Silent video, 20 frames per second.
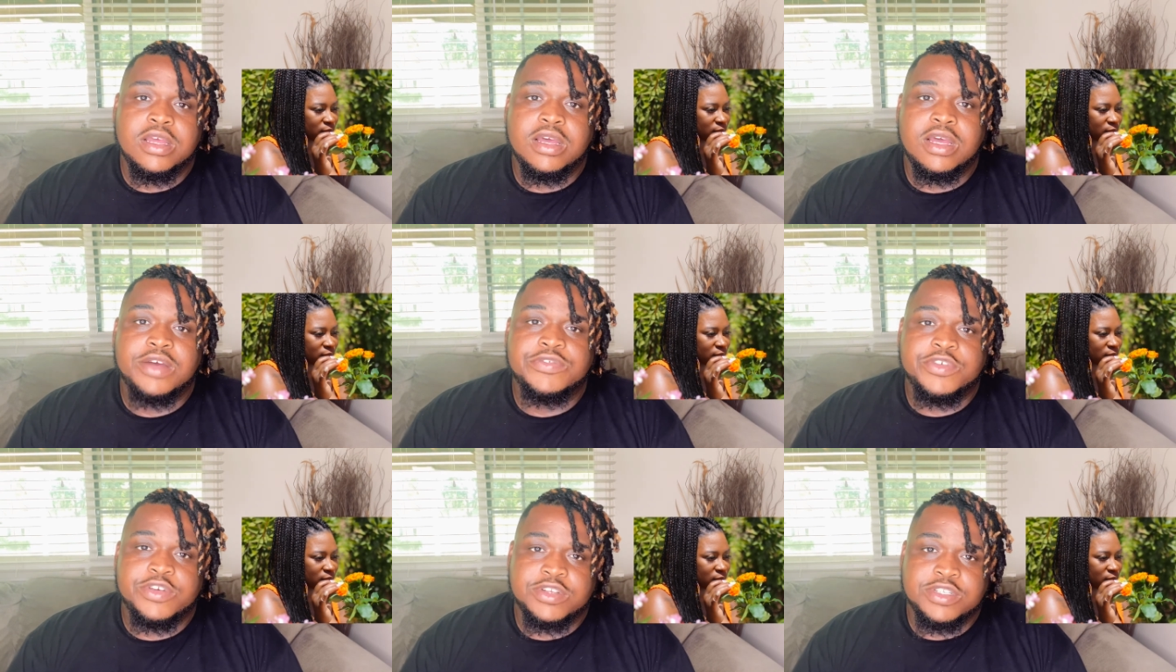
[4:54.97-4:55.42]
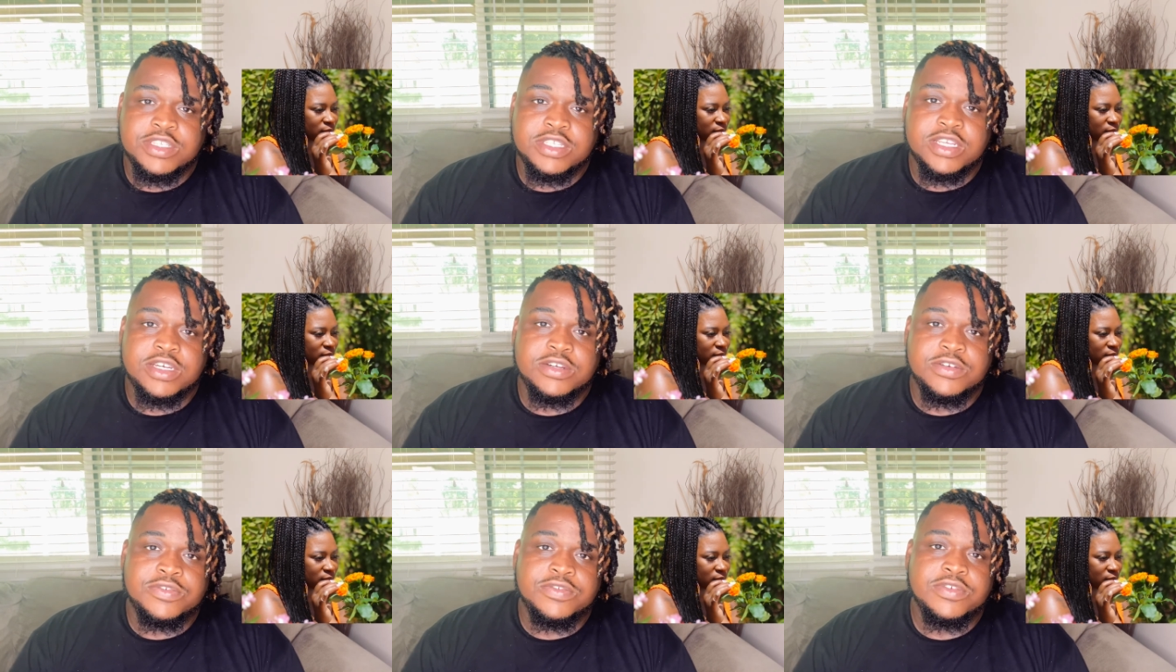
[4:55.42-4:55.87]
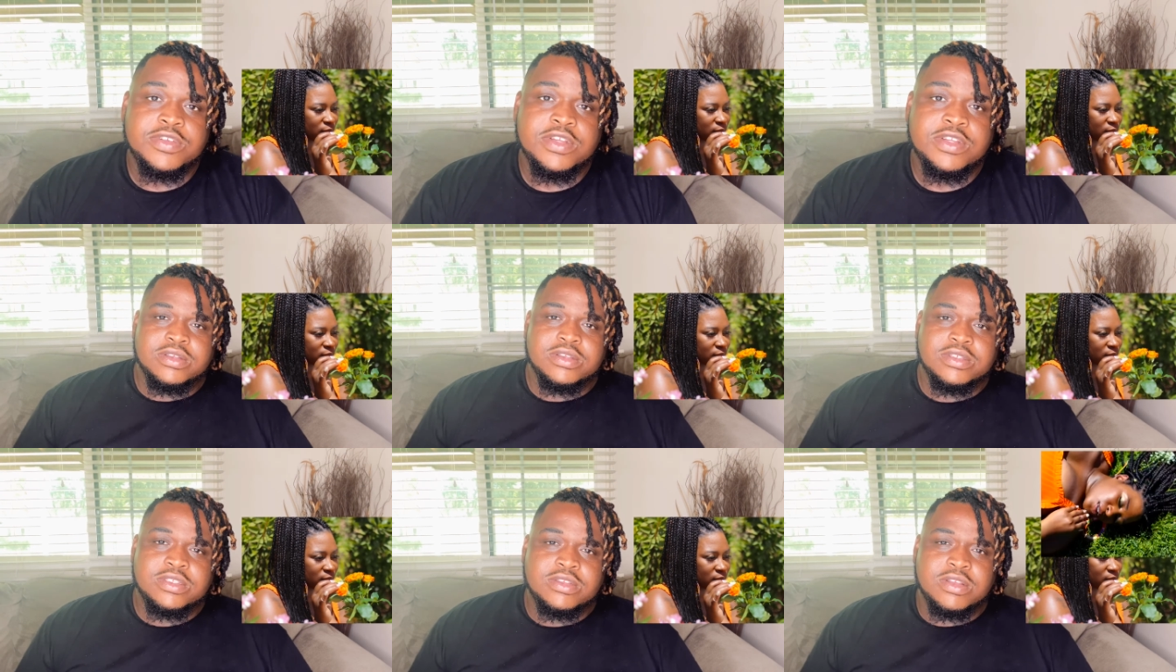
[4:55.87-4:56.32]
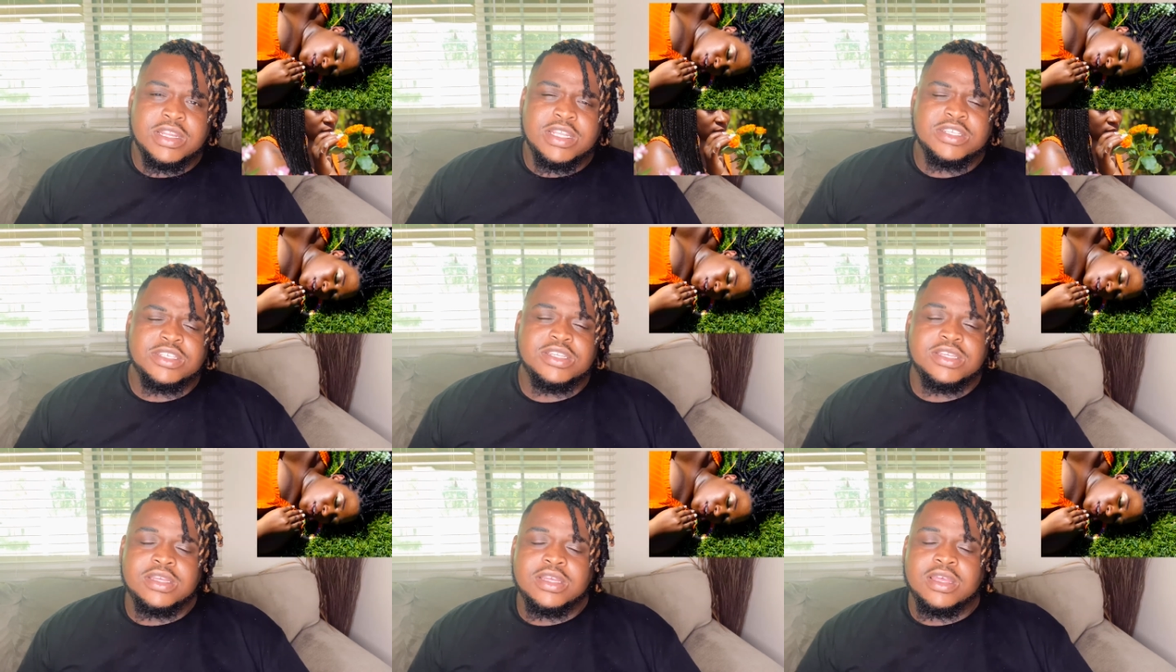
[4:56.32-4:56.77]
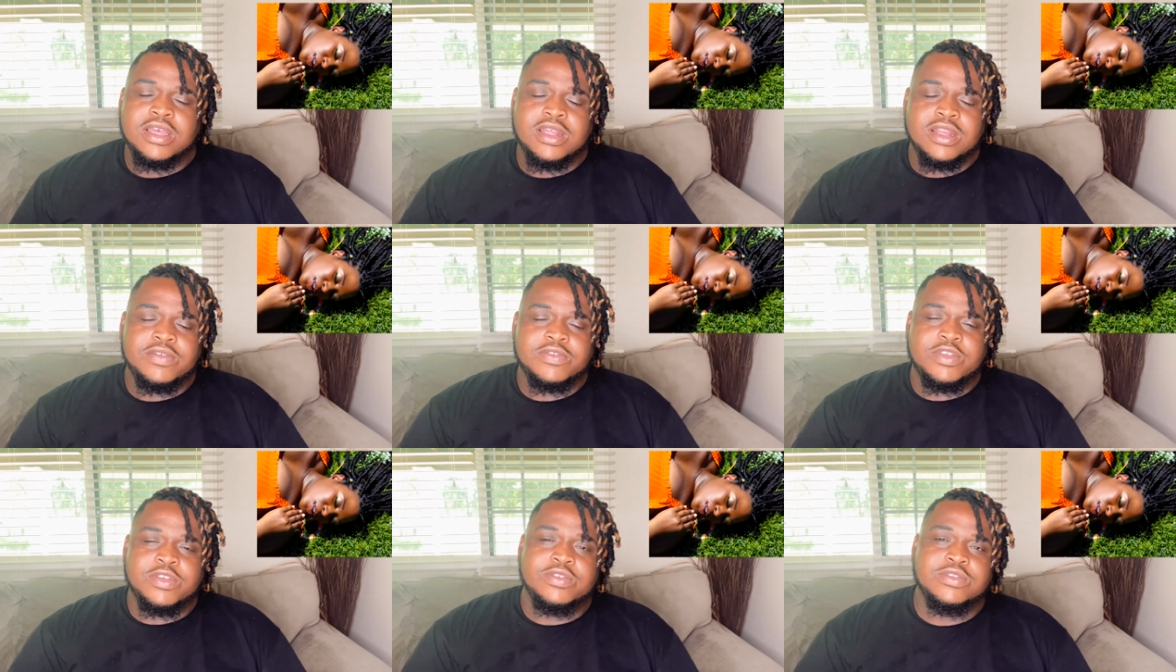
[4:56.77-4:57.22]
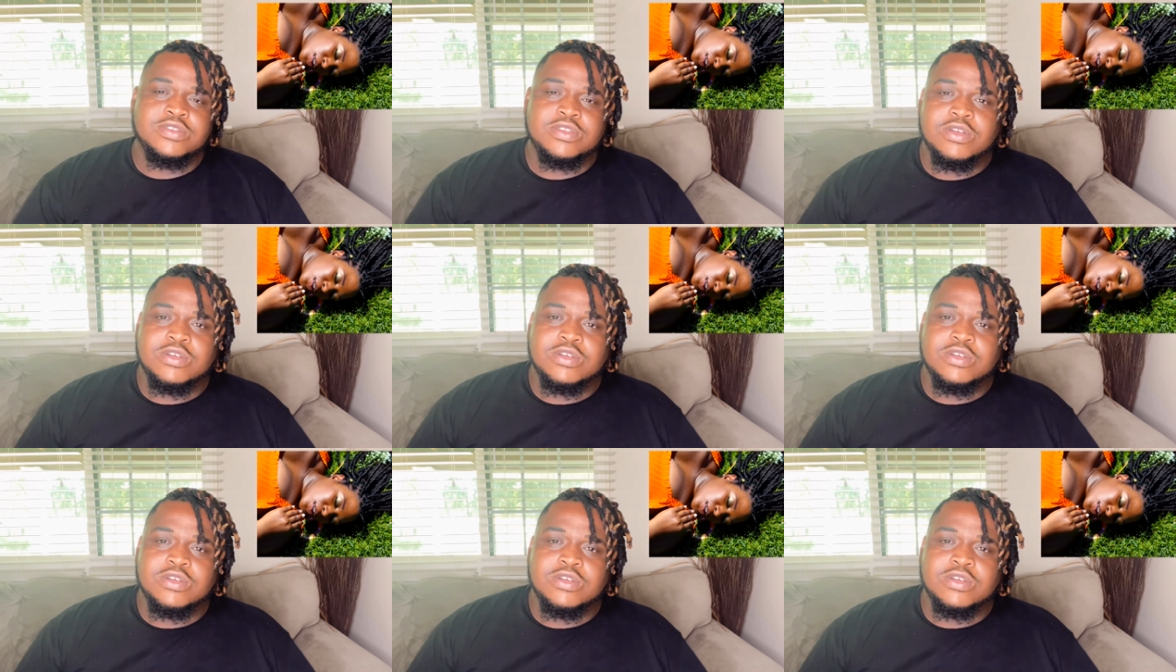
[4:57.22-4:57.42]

of herself so that she can kind of use